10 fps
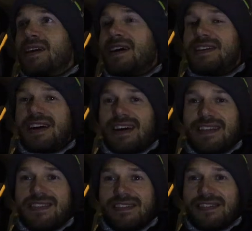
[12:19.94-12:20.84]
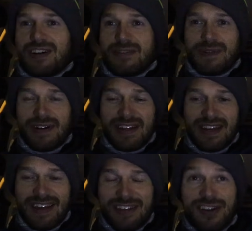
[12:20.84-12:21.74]
And yeah, in this car park
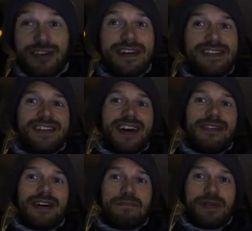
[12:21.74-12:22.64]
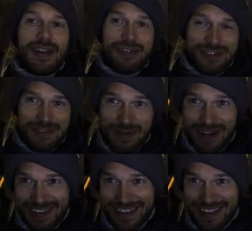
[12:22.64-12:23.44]
here, two years ago I puked my